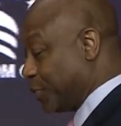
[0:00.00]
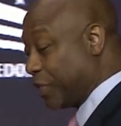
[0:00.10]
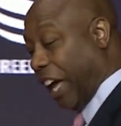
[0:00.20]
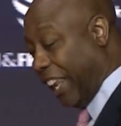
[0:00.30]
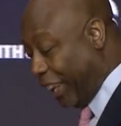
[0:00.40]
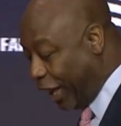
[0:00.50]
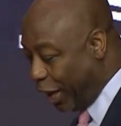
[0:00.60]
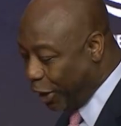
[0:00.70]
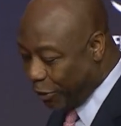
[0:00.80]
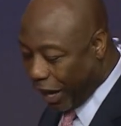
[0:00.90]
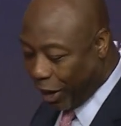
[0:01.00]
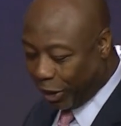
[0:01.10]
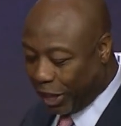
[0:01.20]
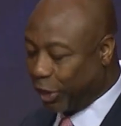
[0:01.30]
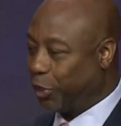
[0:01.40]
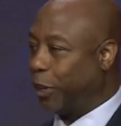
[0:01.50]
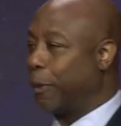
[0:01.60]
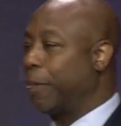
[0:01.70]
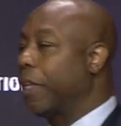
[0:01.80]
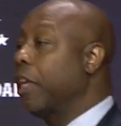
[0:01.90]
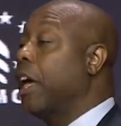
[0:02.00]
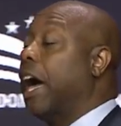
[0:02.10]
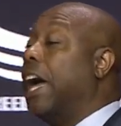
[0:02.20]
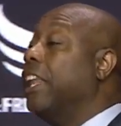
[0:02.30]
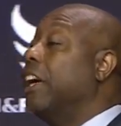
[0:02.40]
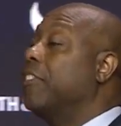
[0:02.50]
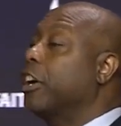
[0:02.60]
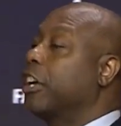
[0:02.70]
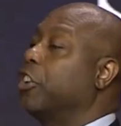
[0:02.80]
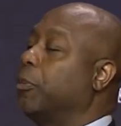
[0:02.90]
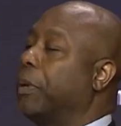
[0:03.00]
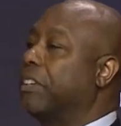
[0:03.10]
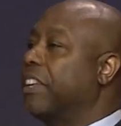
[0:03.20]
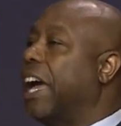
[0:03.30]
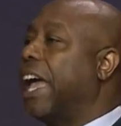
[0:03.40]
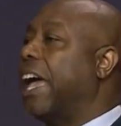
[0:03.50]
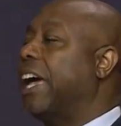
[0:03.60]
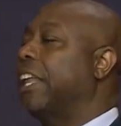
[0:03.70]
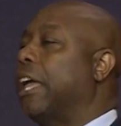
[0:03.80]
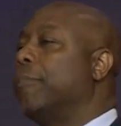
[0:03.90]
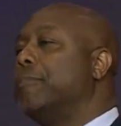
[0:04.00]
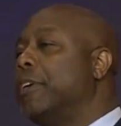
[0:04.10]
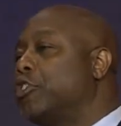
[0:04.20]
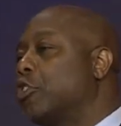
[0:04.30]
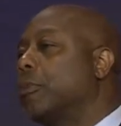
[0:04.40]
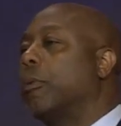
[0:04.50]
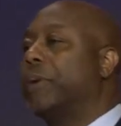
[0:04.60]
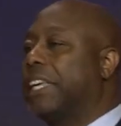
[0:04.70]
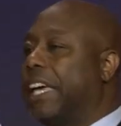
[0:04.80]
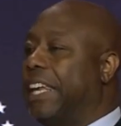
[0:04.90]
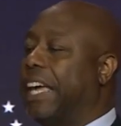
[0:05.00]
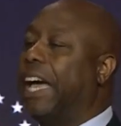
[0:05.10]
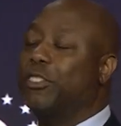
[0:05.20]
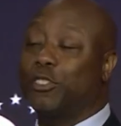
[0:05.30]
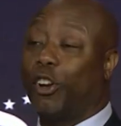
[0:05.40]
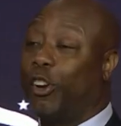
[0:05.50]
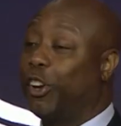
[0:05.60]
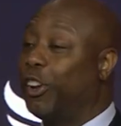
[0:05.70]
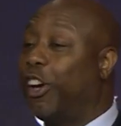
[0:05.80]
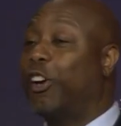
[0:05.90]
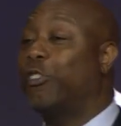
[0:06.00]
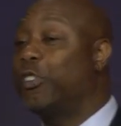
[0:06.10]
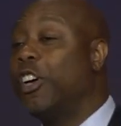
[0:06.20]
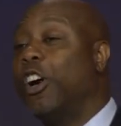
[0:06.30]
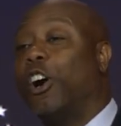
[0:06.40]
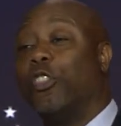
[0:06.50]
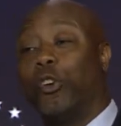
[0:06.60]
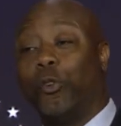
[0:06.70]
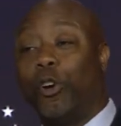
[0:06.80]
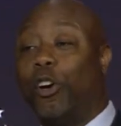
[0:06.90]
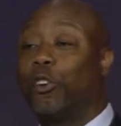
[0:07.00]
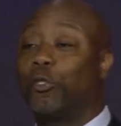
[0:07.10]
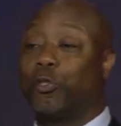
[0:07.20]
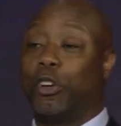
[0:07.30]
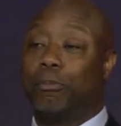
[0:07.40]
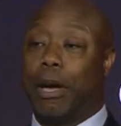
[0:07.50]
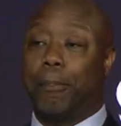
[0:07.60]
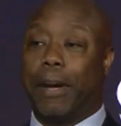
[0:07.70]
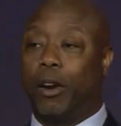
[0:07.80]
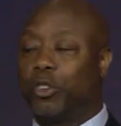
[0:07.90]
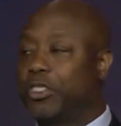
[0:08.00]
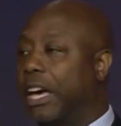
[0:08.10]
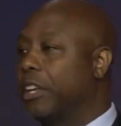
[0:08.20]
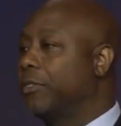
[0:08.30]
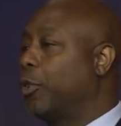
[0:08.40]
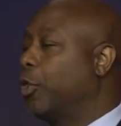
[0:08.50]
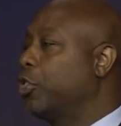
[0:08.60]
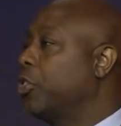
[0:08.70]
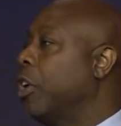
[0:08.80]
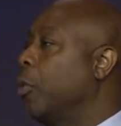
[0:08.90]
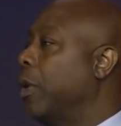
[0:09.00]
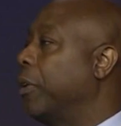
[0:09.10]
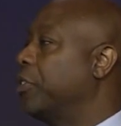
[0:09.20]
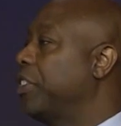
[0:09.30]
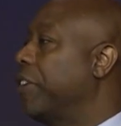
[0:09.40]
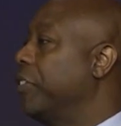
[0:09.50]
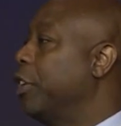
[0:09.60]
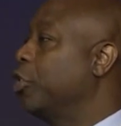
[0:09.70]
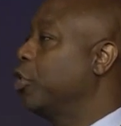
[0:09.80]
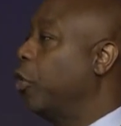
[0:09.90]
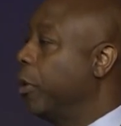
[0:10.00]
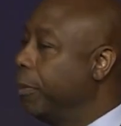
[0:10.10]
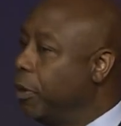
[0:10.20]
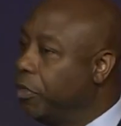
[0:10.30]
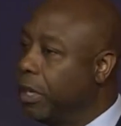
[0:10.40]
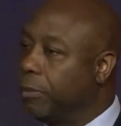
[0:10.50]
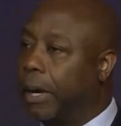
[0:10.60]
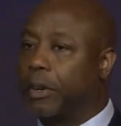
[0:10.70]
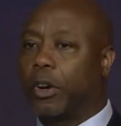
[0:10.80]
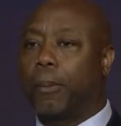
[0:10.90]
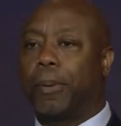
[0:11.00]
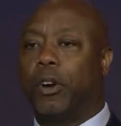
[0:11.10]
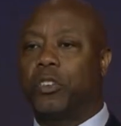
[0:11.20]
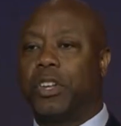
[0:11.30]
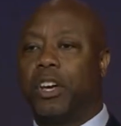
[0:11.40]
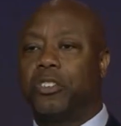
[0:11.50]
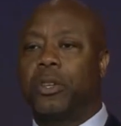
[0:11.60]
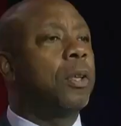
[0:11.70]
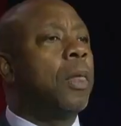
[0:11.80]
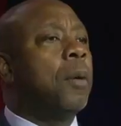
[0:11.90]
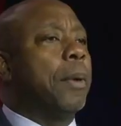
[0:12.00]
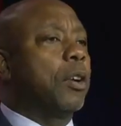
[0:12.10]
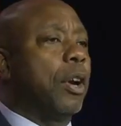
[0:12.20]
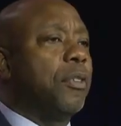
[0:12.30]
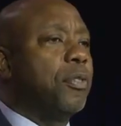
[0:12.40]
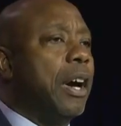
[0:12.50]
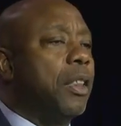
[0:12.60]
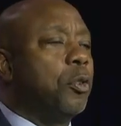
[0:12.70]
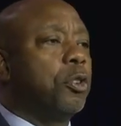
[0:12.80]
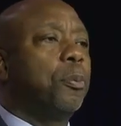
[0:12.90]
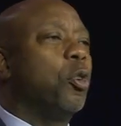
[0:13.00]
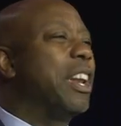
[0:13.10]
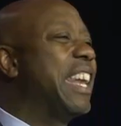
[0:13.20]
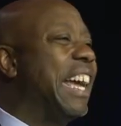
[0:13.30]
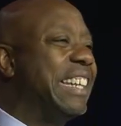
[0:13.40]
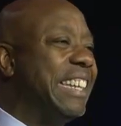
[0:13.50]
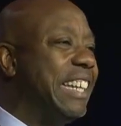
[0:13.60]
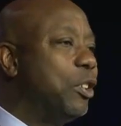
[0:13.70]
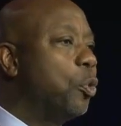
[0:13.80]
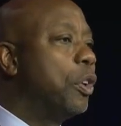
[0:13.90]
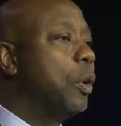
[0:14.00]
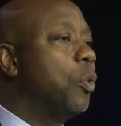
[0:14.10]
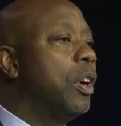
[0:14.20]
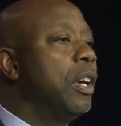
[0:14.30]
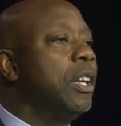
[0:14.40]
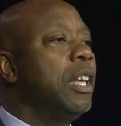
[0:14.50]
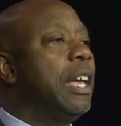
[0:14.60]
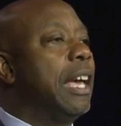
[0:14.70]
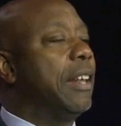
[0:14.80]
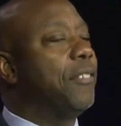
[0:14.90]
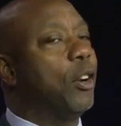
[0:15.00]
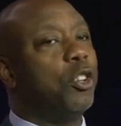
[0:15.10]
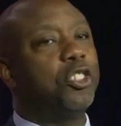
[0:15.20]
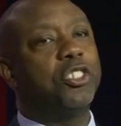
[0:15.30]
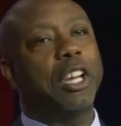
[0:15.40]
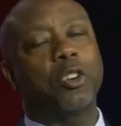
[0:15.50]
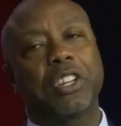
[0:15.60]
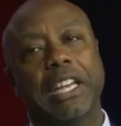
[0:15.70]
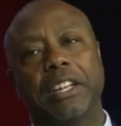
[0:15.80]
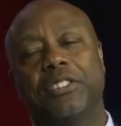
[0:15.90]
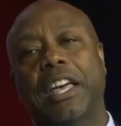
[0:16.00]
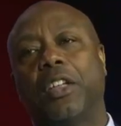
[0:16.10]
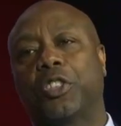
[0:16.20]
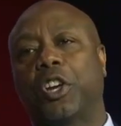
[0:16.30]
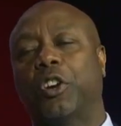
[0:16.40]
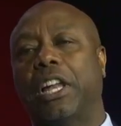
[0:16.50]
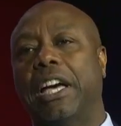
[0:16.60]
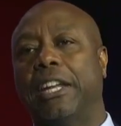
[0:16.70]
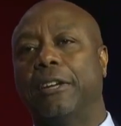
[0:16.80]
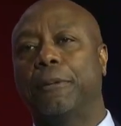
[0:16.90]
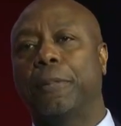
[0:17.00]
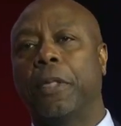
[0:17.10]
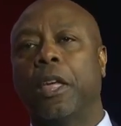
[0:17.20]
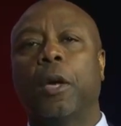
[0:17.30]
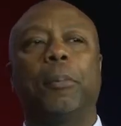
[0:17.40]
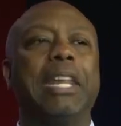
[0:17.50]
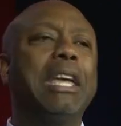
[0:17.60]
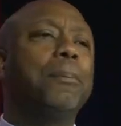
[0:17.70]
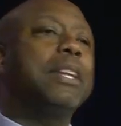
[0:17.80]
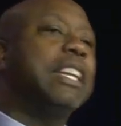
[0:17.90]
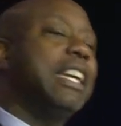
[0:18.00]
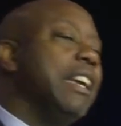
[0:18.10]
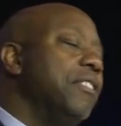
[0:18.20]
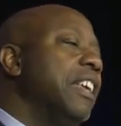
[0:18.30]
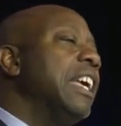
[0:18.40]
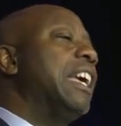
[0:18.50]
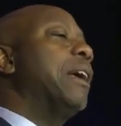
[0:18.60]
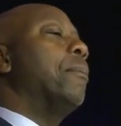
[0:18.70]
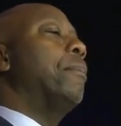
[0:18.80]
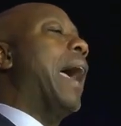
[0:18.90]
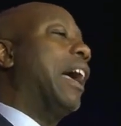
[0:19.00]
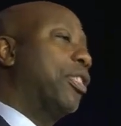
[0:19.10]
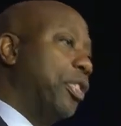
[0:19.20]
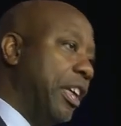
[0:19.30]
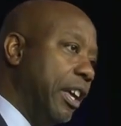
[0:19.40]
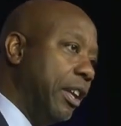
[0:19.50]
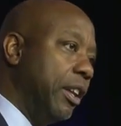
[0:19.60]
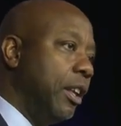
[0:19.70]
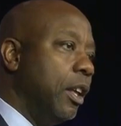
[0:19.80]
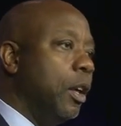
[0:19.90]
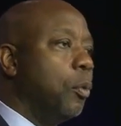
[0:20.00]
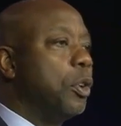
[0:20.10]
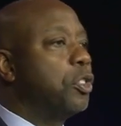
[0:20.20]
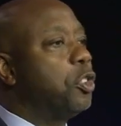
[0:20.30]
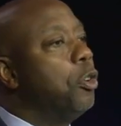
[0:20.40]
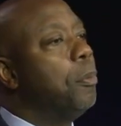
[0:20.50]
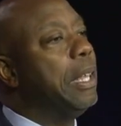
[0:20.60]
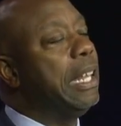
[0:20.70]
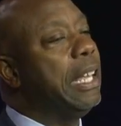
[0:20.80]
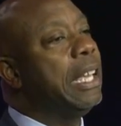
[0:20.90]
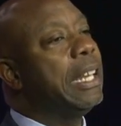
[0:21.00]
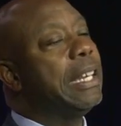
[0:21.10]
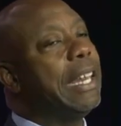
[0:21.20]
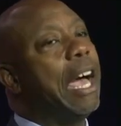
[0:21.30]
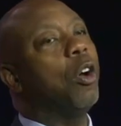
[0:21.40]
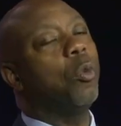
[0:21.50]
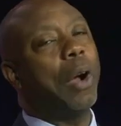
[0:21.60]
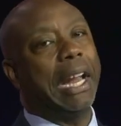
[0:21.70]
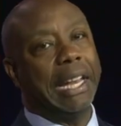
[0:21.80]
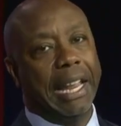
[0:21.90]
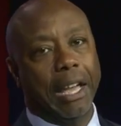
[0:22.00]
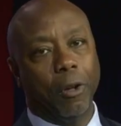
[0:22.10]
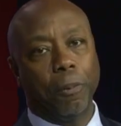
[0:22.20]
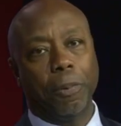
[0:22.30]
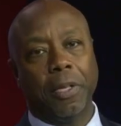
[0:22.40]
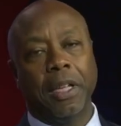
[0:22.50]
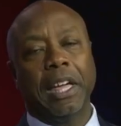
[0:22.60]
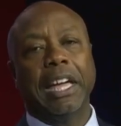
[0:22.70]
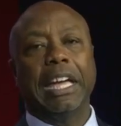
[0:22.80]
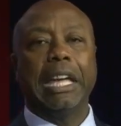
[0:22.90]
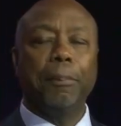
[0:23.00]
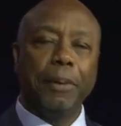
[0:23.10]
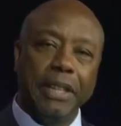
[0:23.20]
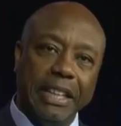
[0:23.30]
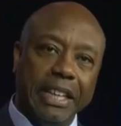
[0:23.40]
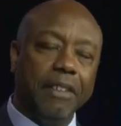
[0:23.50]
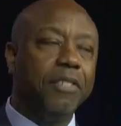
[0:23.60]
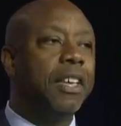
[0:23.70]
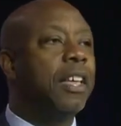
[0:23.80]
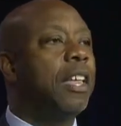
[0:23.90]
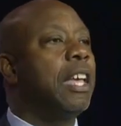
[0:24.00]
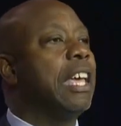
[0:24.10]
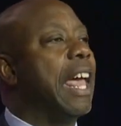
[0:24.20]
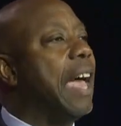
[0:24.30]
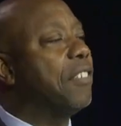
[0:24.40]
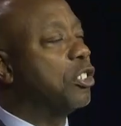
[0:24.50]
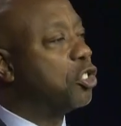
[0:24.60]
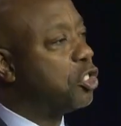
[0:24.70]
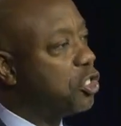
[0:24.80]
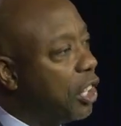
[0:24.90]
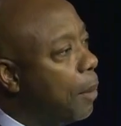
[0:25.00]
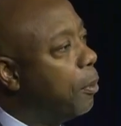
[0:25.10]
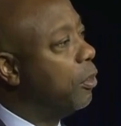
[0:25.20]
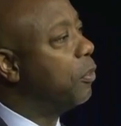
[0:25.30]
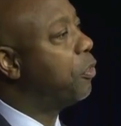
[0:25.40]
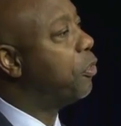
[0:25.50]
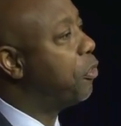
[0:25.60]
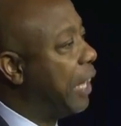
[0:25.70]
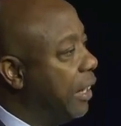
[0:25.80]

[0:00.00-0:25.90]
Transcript: I love our country. I love our country because I had a miserable beginning. I started off on the wrong foot. My parents got divorced when I was 7 years old. We moved into my grandparents' house. My grandfather was born in 1921 in a very segregated South Carolina. But he believed back then what too many doubt right now. He believed in having stubborn faith.